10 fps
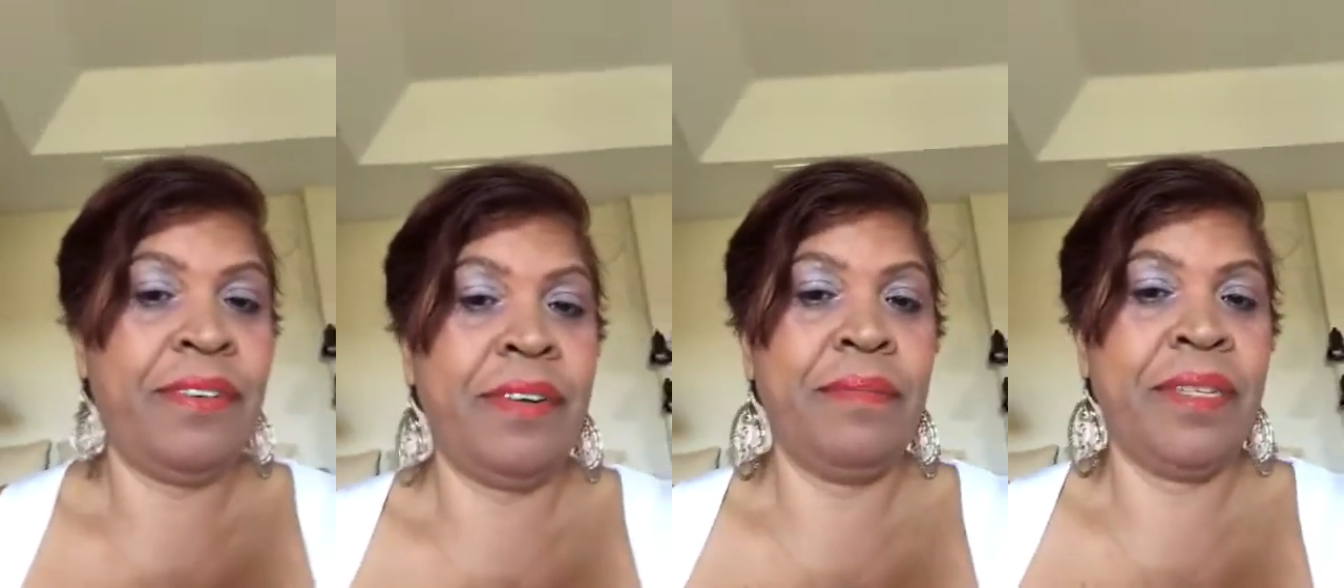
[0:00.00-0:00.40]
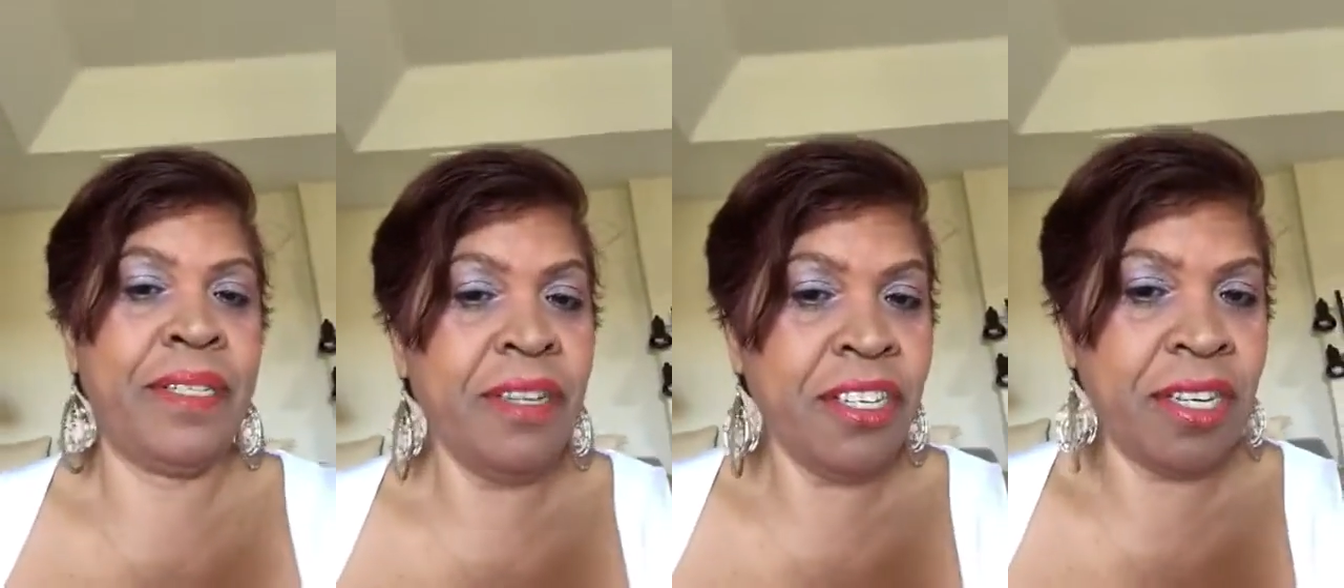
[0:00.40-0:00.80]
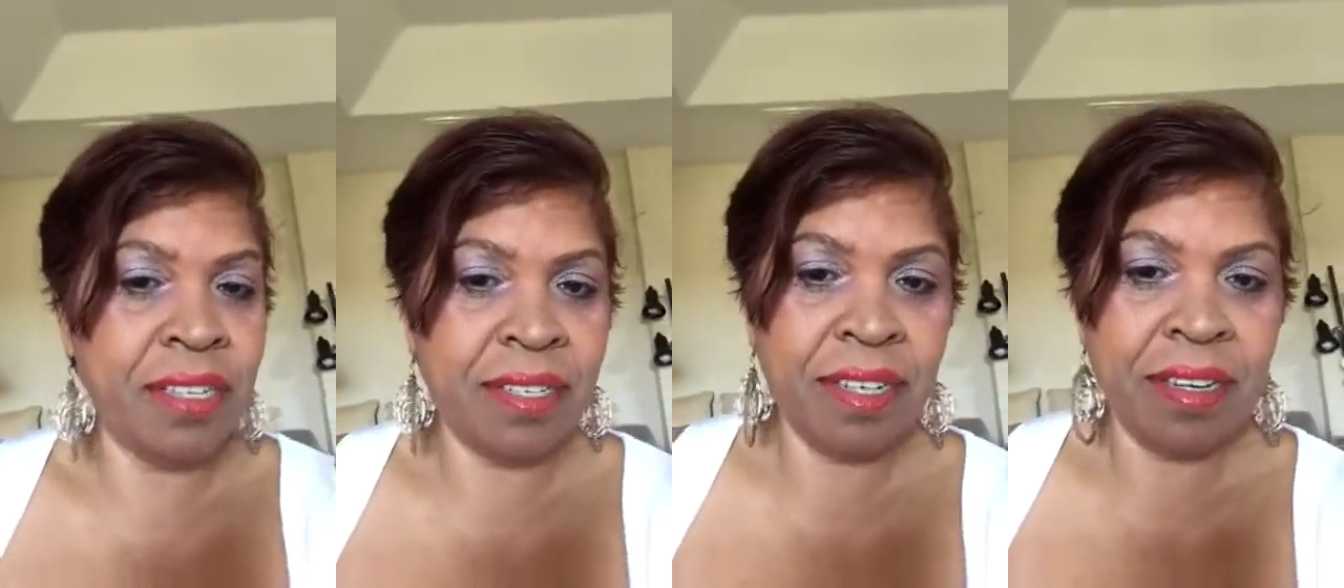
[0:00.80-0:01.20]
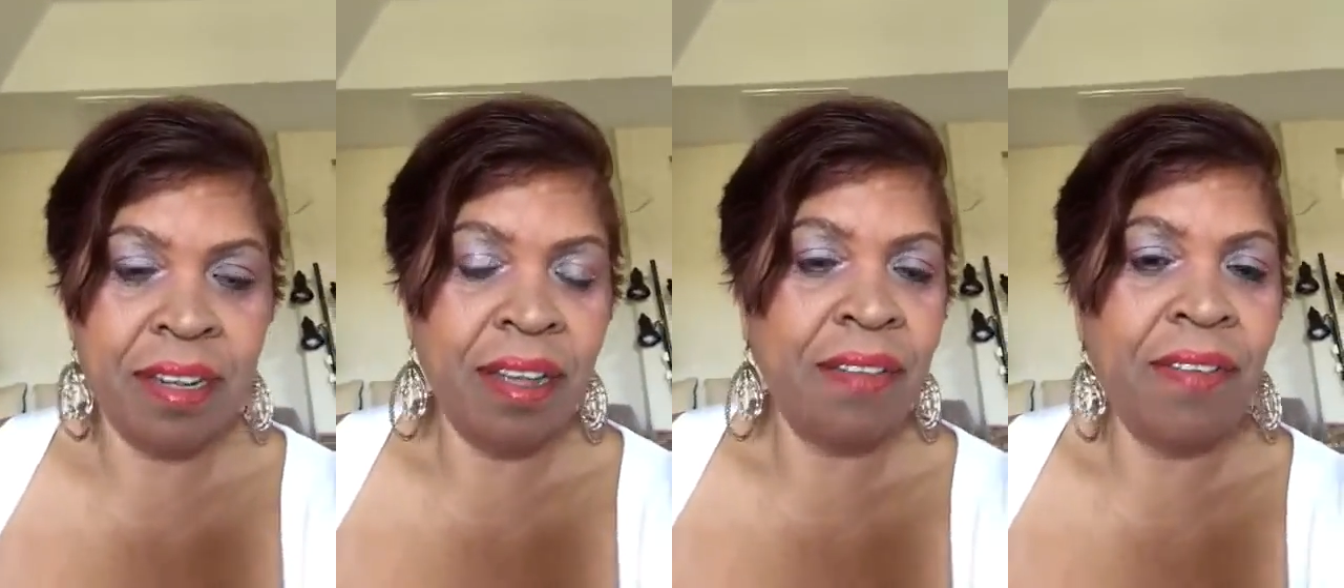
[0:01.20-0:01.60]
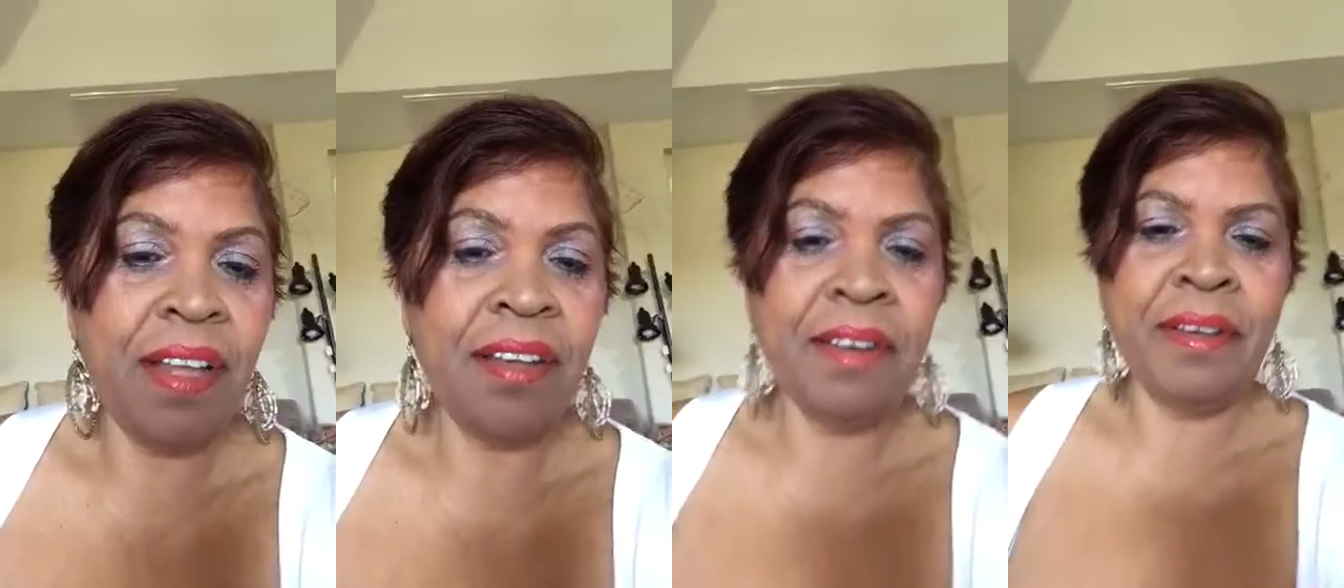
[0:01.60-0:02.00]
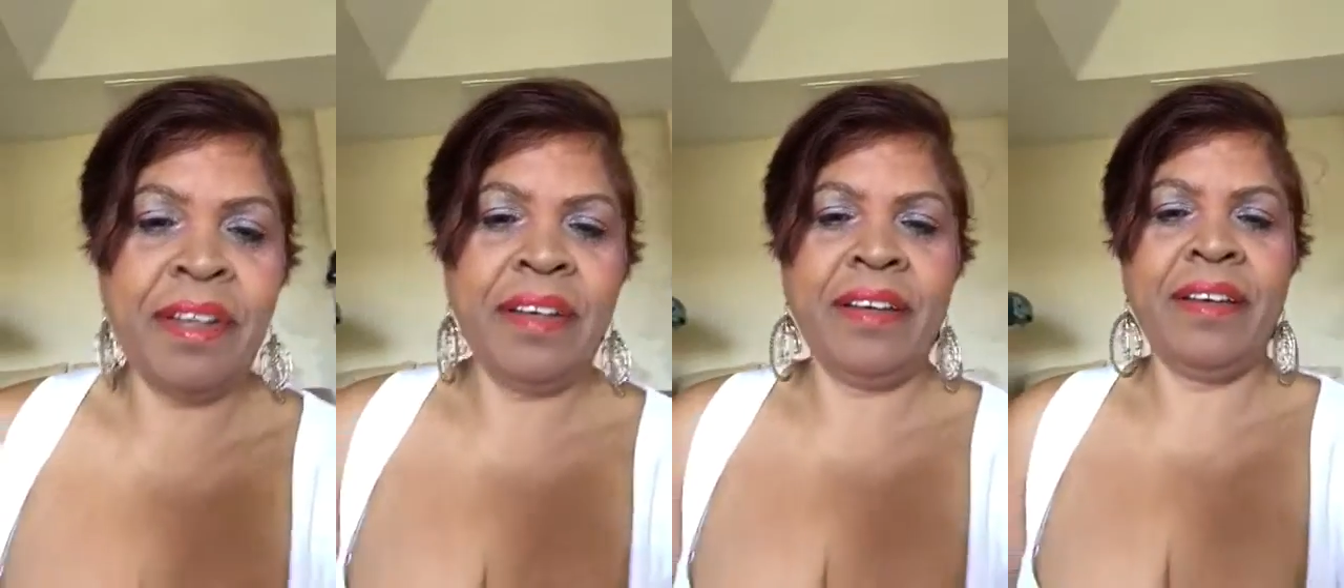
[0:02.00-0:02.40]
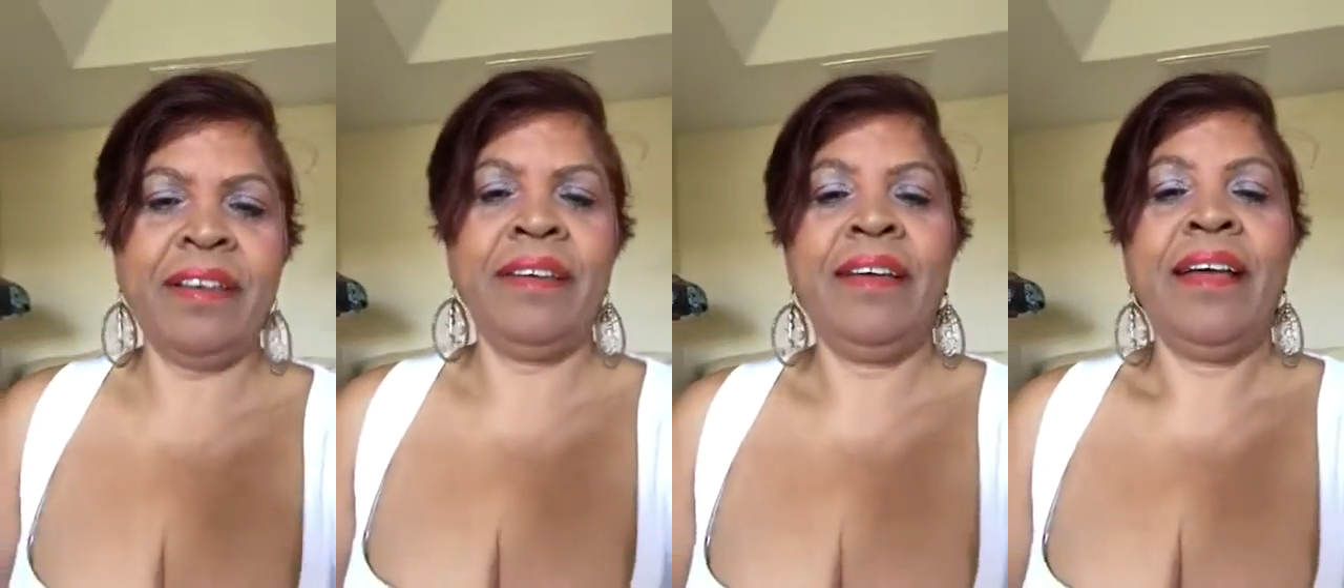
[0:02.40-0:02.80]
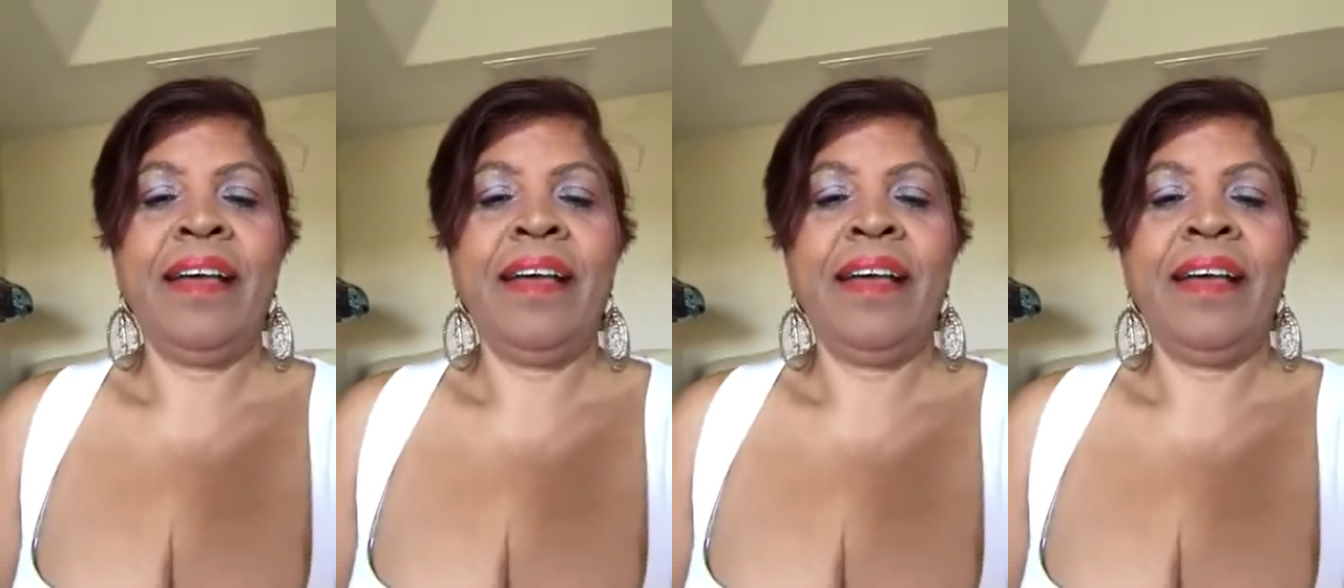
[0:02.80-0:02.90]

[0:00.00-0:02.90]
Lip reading: from the Sunshine State, Florida.